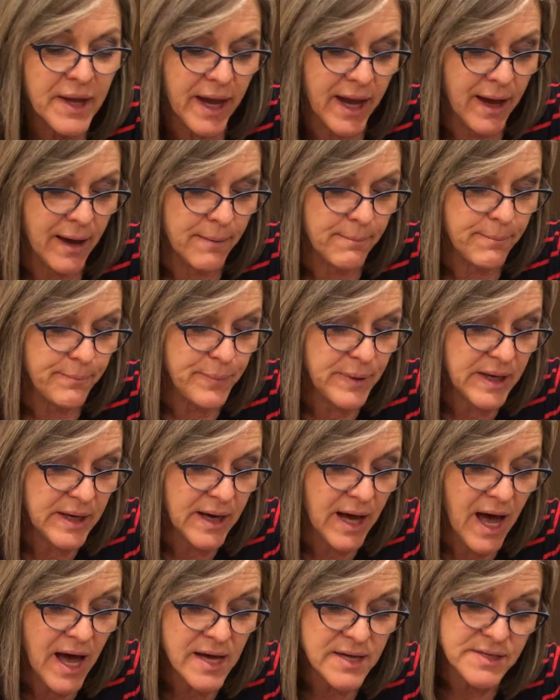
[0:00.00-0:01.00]
And
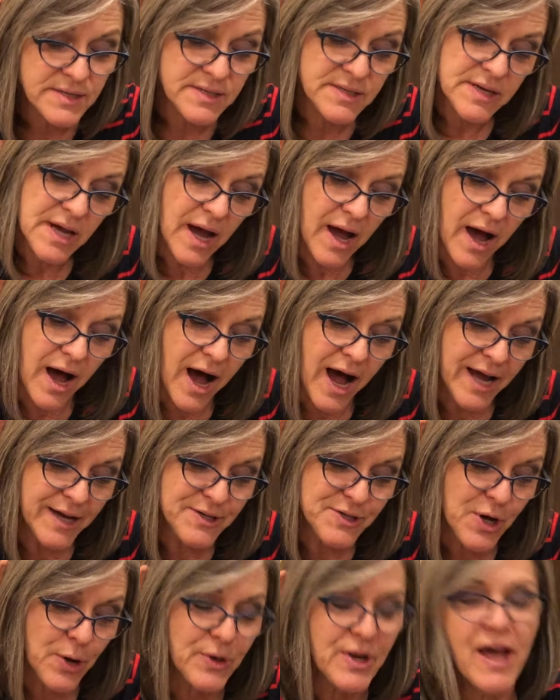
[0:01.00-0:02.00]
because I
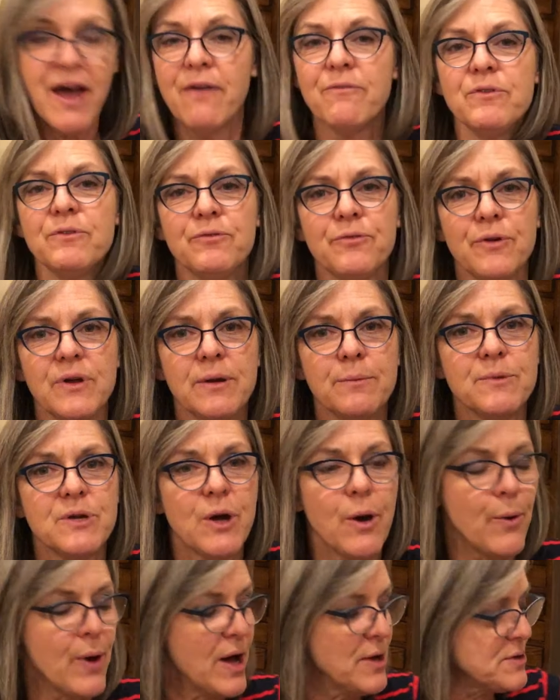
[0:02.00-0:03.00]
don't have the freedom to
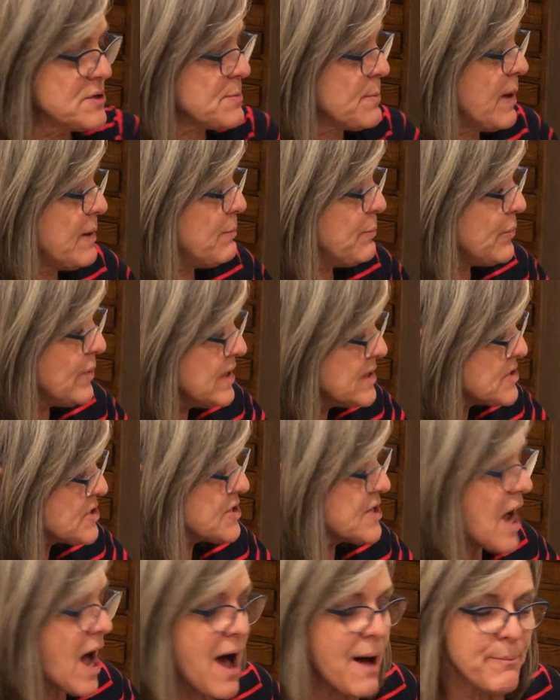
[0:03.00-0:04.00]
go out to my print
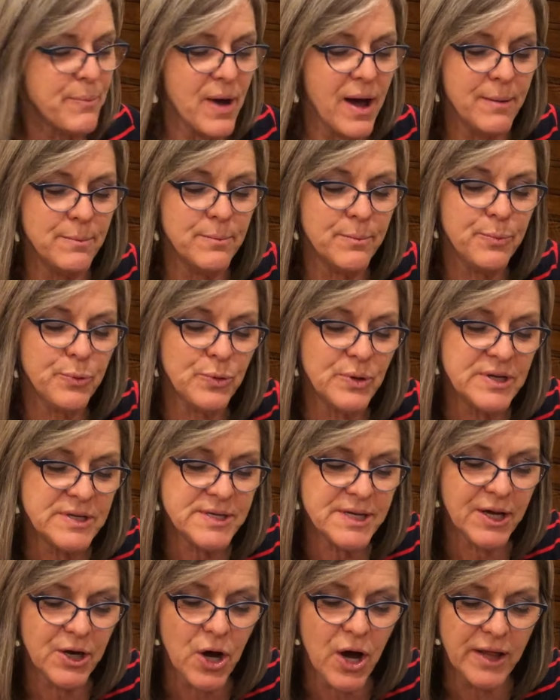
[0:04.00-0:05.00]
shop, I'm
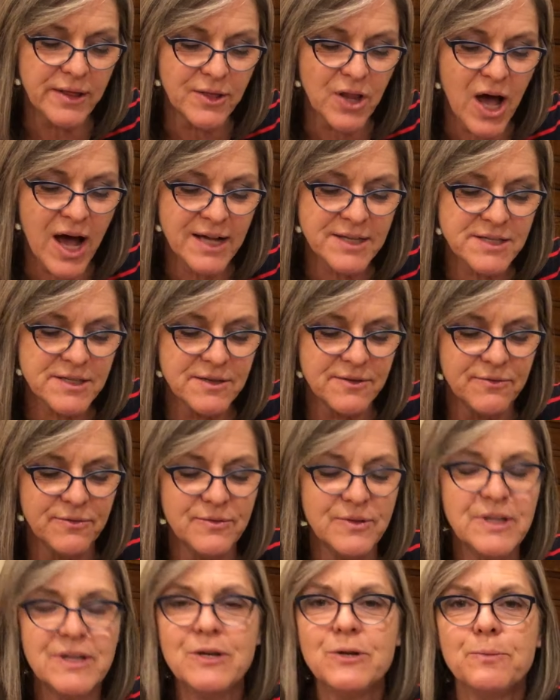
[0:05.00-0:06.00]
printing on lots
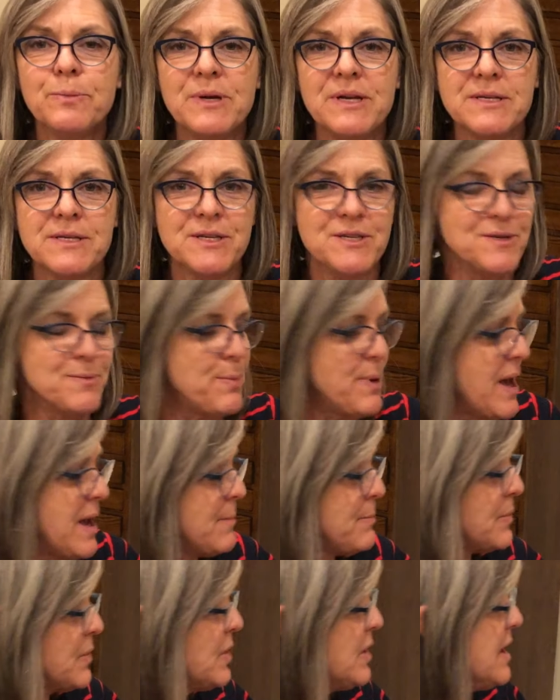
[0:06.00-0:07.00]
of little pieces of
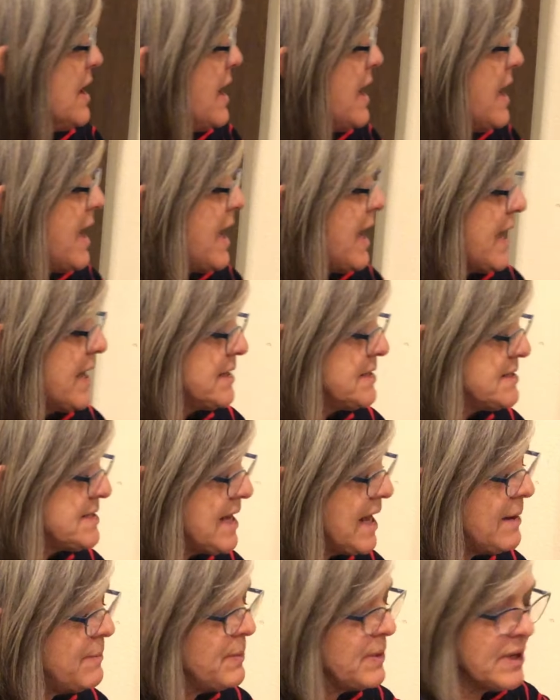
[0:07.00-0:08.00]
paper and
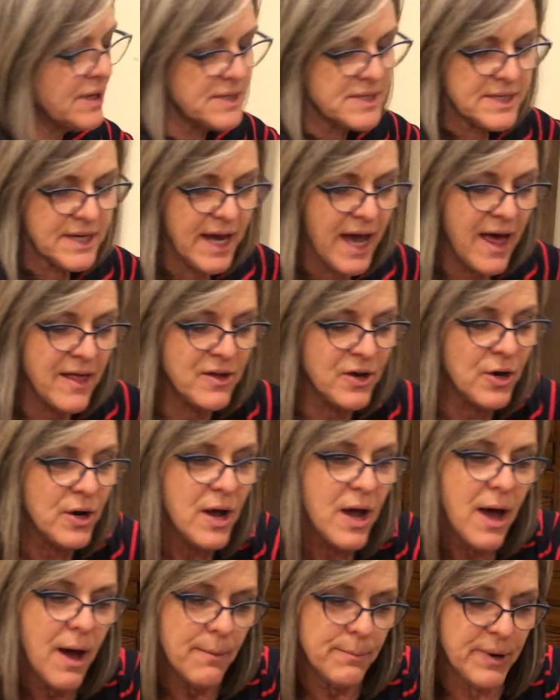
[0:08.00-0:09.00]
taping it together,
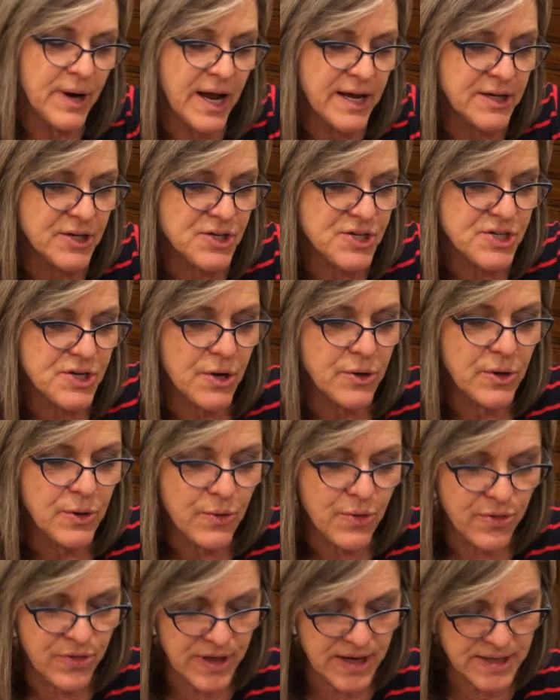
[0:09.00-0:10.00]
but I can show you
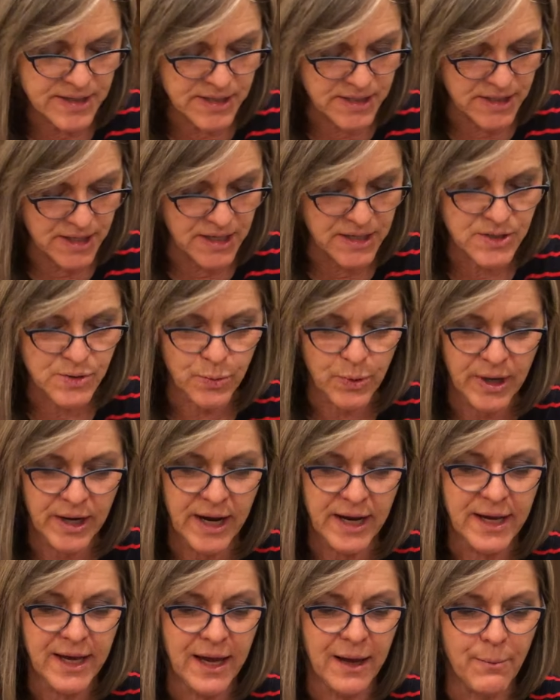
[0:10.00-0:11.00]
this is what
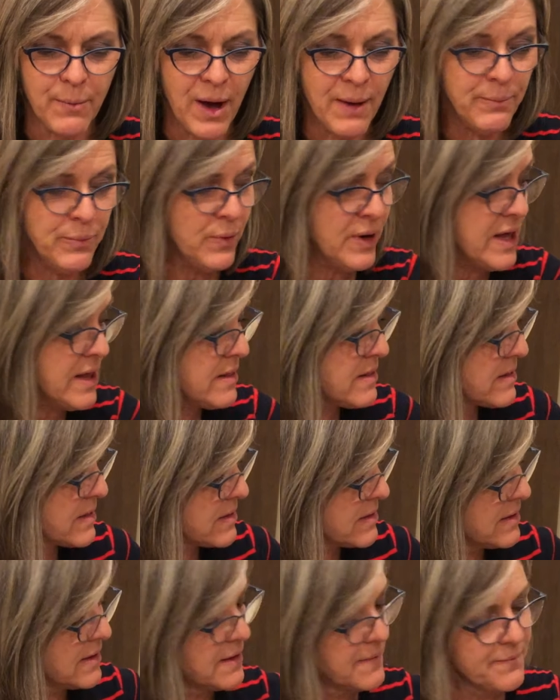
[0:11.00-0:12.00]
I came up with.
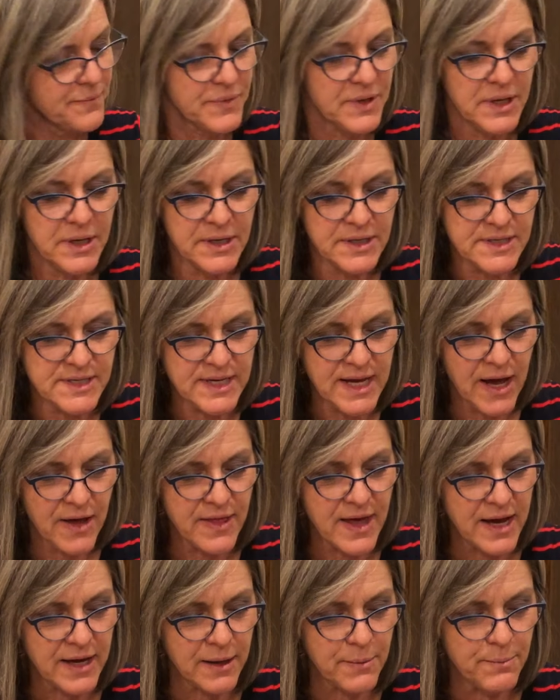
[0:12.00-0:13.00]
You can see how
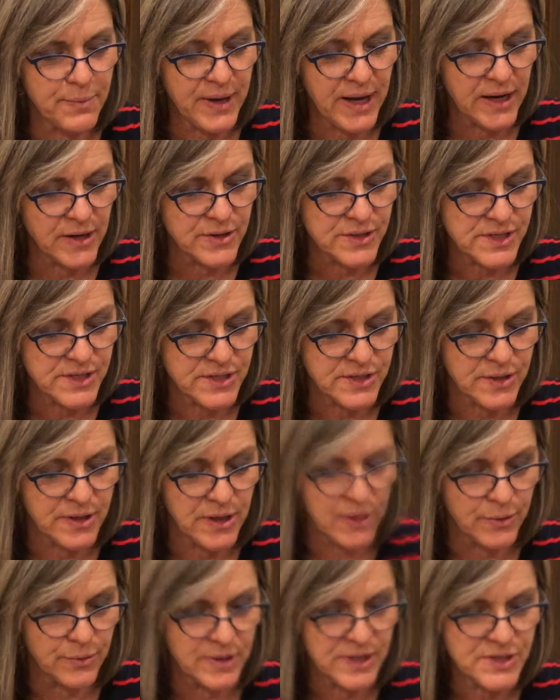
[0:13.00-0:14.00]
that compares to
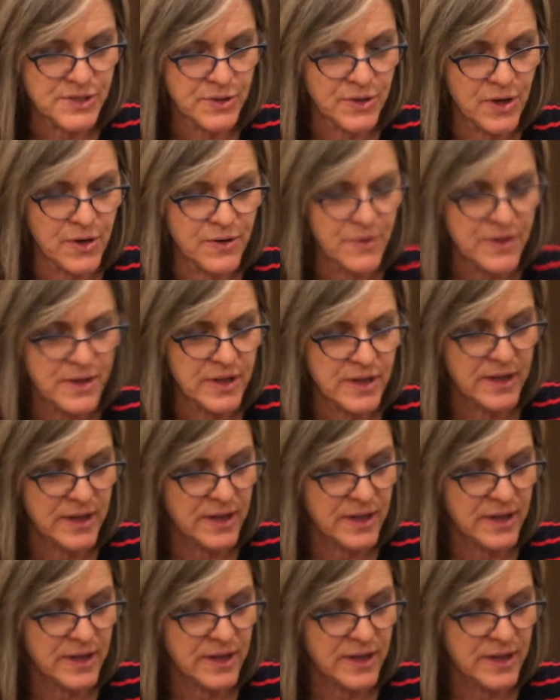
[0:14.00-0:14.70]
the original.